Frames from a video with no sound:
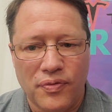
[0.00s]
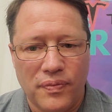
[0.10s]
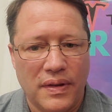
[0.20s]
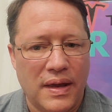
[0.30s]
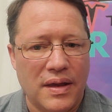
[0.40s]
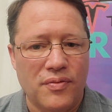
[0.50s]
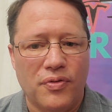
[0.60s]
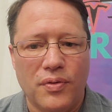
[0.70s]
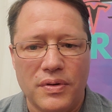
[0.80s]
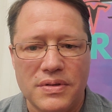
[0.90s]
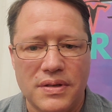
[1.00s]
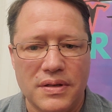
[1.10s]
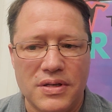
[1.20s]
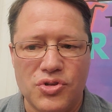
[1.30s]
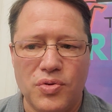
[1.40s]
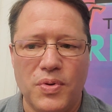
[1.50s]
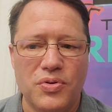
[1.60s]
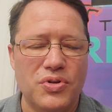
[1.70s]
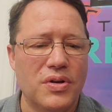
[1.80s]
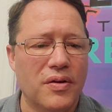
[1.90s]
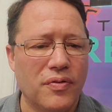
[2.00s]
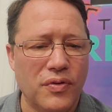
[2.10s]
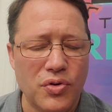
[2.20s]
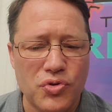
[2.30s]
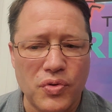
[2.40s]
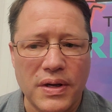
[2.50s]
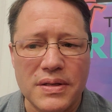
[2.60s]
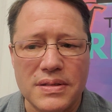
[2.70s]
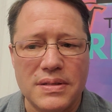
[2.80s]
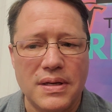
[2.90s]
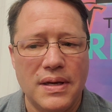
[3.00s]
They influence the distribution of nutrients